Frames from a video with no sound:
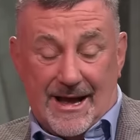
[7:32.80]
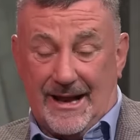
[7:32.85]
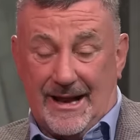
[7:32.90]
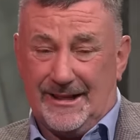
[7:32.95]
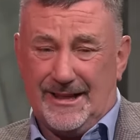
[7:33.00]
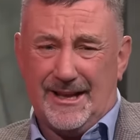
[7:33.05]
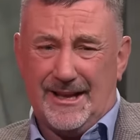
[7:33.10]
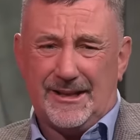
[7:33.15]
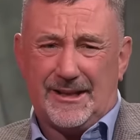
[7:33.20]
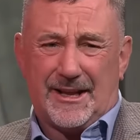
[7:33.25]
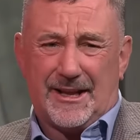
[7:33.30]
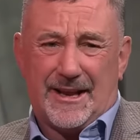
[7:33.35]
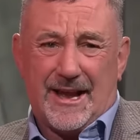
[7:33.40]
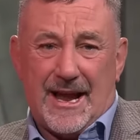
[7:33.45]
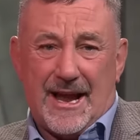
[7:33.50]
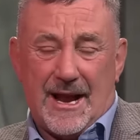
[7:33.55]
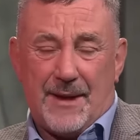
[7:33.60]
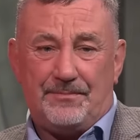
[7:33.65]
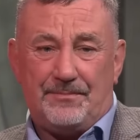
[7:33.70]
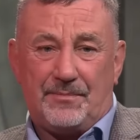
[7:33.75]
And at the end of the
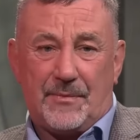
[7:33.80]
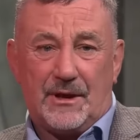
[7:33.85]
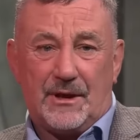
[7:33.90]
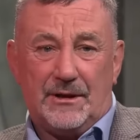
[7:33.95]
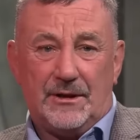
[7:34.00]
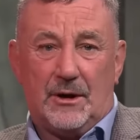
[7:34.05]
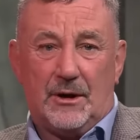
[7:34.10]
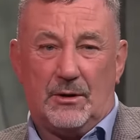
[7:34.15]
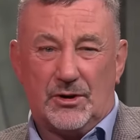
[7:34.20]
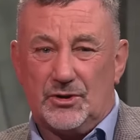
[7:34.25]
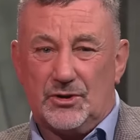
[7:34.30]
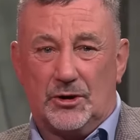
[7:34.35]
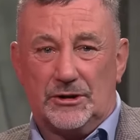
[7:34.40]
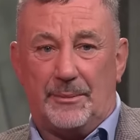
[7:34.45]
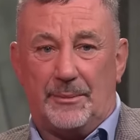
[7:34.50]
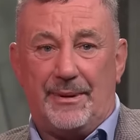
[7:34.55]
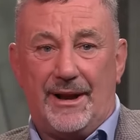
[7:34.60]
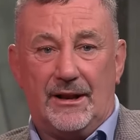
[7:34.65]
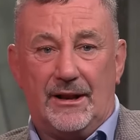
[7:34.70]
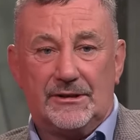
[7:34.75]
game, you know, I scored
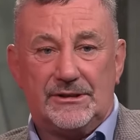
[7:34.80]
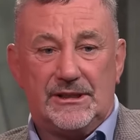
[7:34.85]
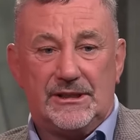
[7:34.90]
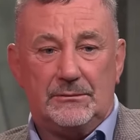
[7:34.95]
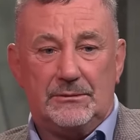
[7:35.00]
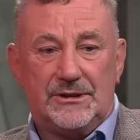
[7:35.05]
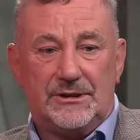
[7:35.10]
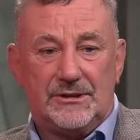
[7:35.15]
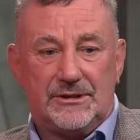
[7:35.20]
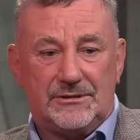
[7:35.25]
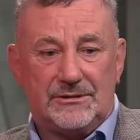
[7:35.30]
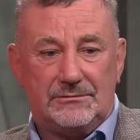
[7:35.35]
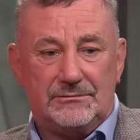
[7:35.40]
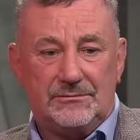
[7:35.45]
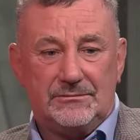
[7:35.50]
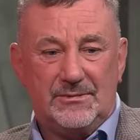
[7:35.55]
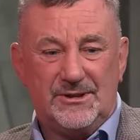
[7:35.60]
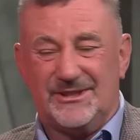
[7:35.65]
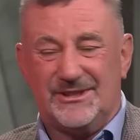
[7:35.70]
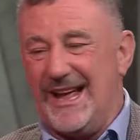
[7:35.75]
a penalty, which
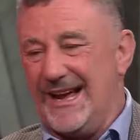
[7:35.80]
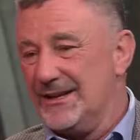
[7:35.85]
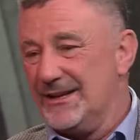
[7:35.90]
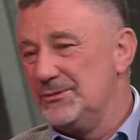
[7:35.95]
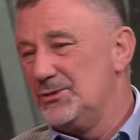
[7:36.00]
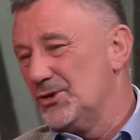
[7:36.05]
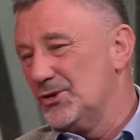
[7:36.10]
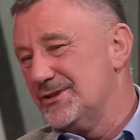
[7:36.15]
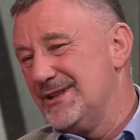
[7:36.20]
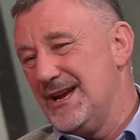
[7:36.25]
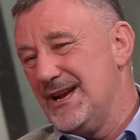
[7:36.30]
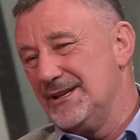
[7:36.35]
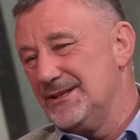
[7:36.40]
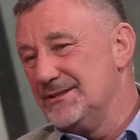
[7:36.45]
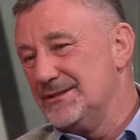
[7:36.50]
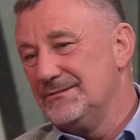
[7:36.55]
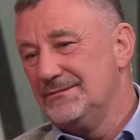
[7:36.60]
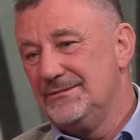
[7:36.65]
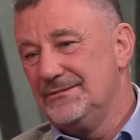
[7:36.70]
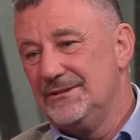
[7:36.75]
was nice. It was just
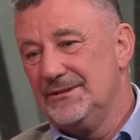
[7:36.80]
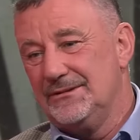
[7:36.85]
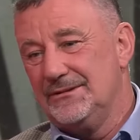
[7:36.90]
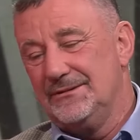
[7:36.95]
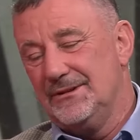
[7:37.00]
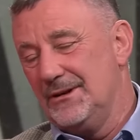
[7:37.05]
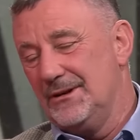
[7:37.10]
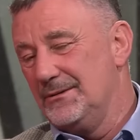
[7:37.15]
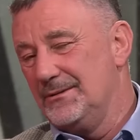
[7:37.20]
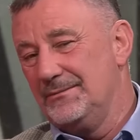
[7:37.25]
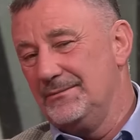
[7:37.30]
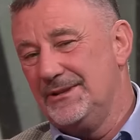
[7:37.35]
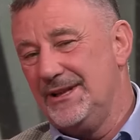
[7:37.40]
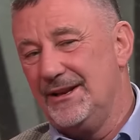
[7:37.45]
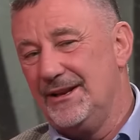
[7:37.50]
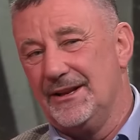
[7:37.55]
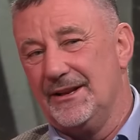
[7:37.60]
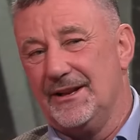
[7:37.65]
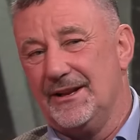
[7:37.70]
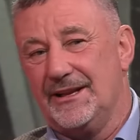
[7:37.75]
nice. You know, at the
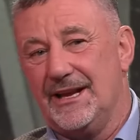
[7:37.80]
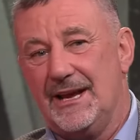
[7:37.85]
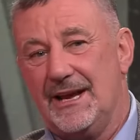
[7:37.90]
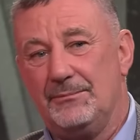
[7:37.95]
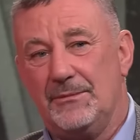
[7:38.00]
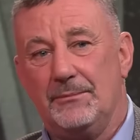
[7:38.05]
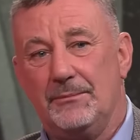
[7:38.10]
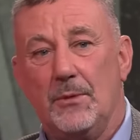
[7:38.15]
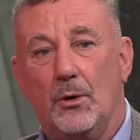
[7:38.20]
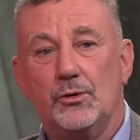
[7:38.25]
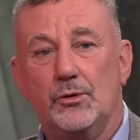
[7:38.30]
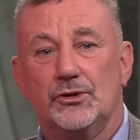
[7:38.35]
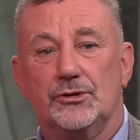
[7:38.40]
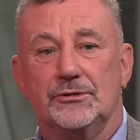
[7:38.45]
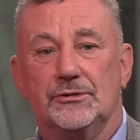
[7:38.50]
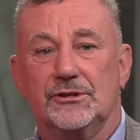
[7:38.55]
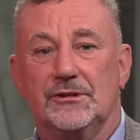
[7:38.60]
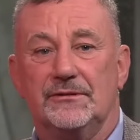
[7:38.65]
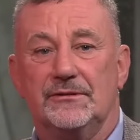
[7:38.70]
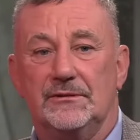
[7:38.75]
end of the game, the
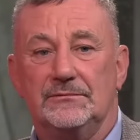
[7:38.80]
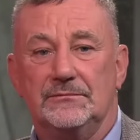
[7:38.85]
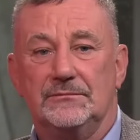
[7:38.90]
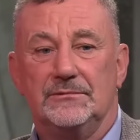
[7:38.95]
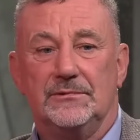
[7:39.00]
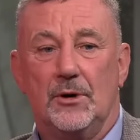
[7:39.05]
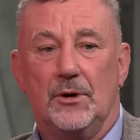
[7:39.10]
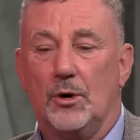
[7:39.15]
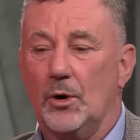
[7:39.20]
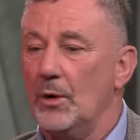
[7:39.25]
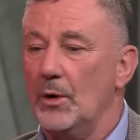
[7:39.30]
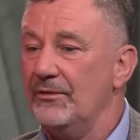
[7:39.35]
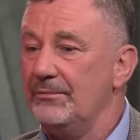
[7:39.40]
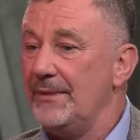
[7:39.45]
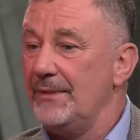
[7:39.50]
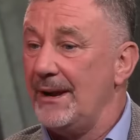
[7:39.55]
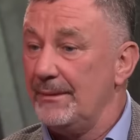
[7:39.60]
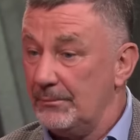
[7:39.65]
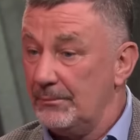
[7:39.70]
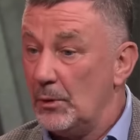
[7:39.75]
emotions are all over.
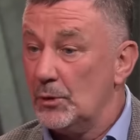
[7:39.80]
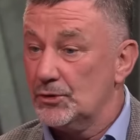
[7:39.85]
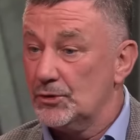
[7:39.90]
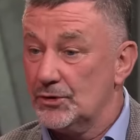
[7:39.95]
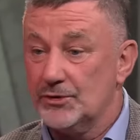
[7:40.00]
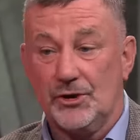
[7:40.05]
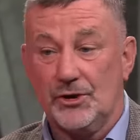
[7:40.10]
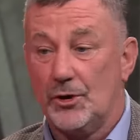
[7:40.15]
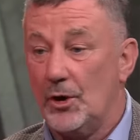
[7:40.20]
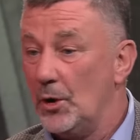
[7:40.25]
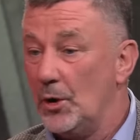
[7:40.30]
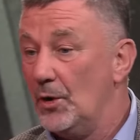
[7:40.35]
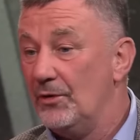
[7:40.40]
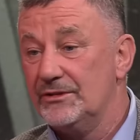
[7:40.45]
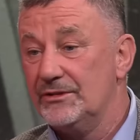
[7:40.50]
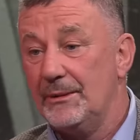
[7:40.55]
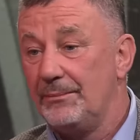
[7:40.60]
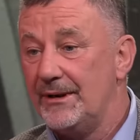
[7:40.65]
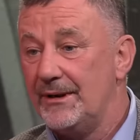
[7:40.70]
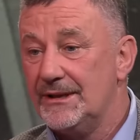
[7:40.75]
My emotions are all
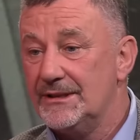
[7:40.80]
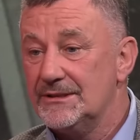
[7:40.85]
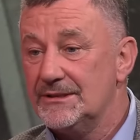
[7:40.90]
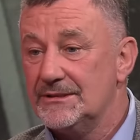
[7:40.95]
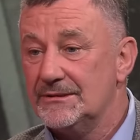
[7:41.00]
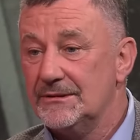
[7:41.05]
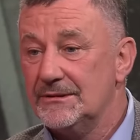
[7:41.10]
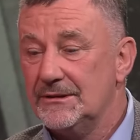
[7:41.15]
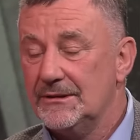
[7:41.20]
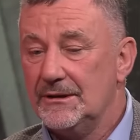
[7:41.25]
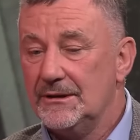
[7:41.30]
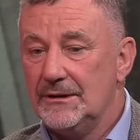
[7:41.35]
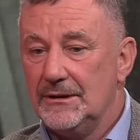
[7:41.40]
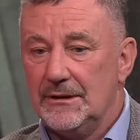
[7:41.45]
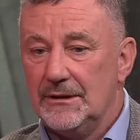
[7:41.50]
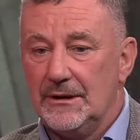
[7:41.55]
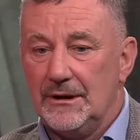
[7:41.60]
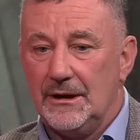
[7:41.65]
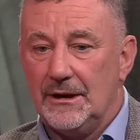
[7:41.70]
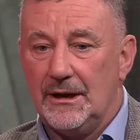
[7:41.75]
over the place.
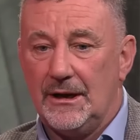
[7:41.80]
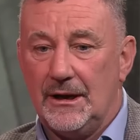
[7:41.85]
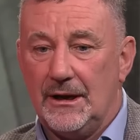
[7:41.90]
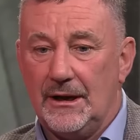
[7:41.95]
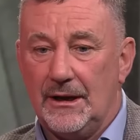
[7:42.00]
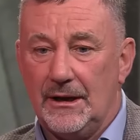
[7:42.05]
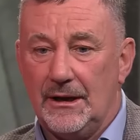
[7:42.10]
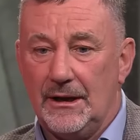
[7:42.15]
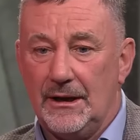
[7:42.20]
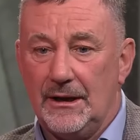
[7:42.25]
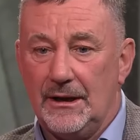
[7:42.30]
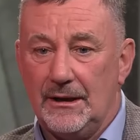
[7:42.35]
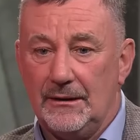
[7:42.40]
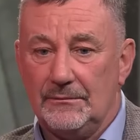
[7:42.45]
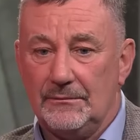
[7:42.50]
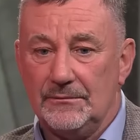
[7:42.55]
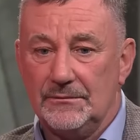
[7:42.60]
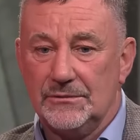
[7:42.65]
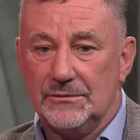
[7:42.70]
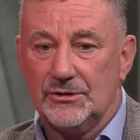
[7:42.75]

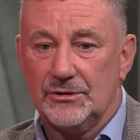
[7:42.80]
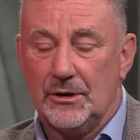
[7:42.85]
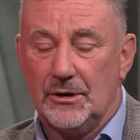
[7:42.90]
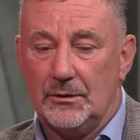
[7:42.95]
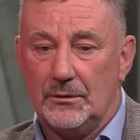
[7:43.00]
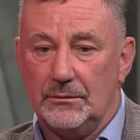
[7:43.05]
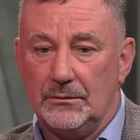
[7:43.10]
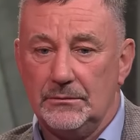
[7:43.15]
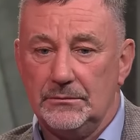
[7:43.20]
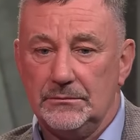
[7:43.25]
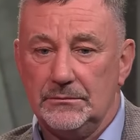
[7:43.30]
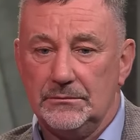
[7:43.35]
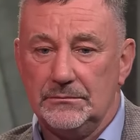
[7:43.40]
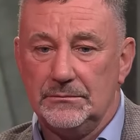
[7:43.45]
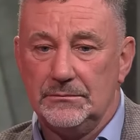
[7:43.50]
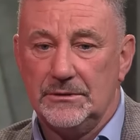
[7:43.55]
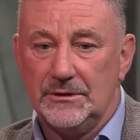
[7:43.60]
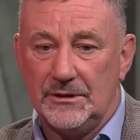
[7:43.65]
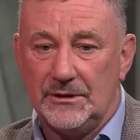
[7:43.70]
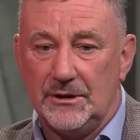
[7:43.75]
So,
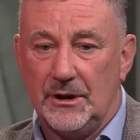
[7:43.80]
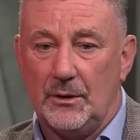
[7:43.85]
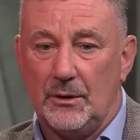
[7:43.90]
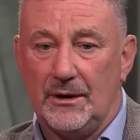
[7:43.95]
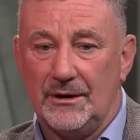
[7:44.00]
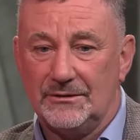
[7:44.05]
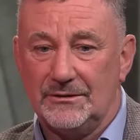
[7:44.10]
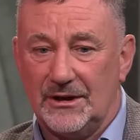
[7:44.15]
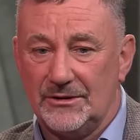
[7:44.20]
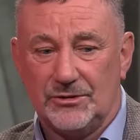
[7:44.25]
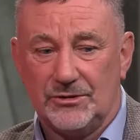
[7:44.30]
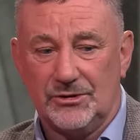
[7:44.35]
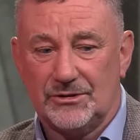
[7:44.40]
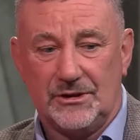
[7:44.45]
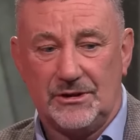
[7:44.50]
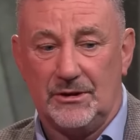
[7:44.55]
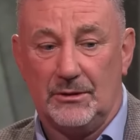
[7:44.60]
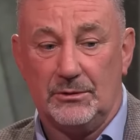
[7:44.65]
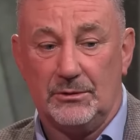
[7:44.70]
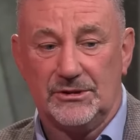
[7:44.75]
you know, I just
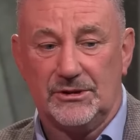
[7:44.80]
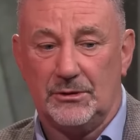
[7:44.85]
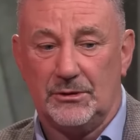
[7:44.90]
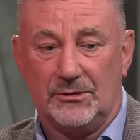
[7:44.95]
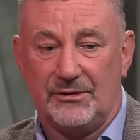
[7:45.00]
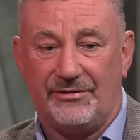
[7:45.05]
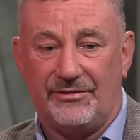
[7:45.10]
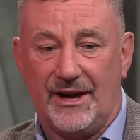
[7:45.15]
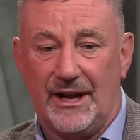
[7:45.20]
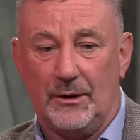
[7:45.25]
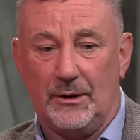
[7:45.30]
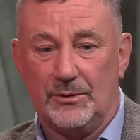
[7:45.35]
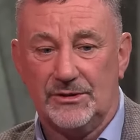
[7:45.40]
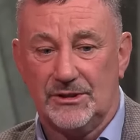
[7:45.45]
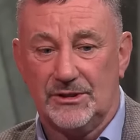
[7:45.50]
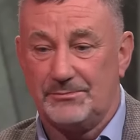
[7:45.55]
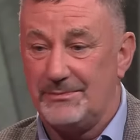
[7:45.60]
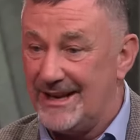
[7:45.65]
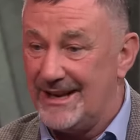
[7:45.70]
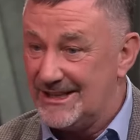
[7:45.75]
didn't know what to do. The fire,
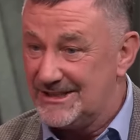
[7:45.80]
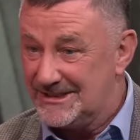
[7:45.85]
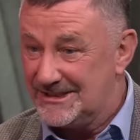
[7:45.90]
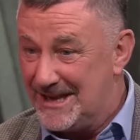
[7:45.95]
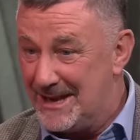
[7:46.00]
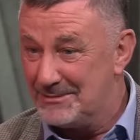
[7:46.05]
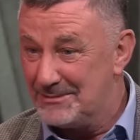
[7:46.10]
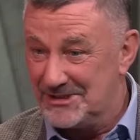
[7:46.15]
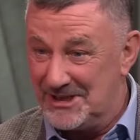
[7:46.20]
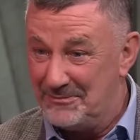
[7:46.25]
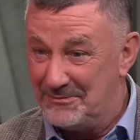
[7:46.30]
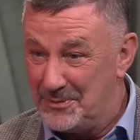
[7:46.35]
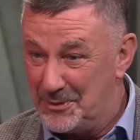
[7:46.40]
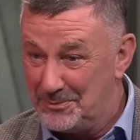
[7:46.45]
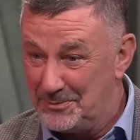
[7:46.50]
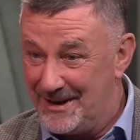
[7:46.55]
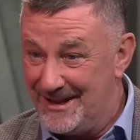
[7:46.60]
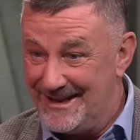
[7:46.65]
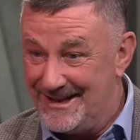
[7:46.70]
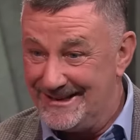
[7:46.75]
this was my last time as a Liverpool
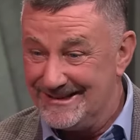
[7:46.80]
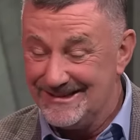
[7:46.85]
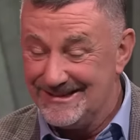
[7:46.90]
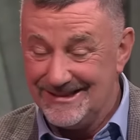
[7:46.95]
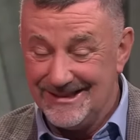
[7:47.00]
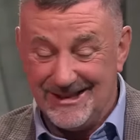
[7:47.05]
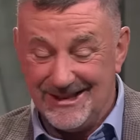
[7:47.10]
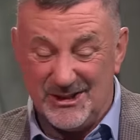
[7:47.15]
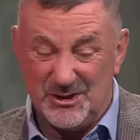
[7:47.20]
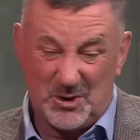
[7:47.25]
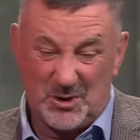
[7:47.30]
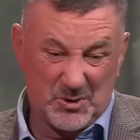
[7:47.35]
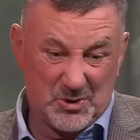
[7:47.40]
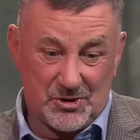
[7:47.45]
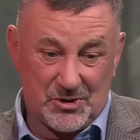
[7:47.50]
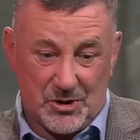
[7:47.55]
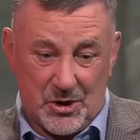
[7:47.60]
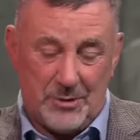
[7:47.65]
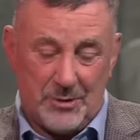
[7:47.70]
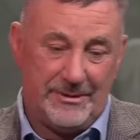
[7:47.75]
player. So I
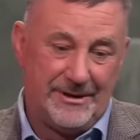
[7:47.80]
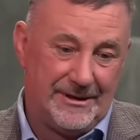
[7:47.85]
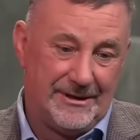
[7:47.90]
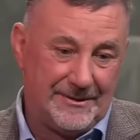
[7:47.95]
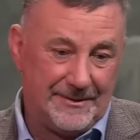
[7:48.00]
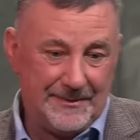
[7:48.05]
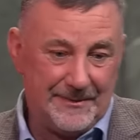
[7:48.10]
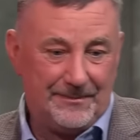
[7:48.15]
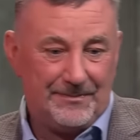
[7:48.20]
just threw me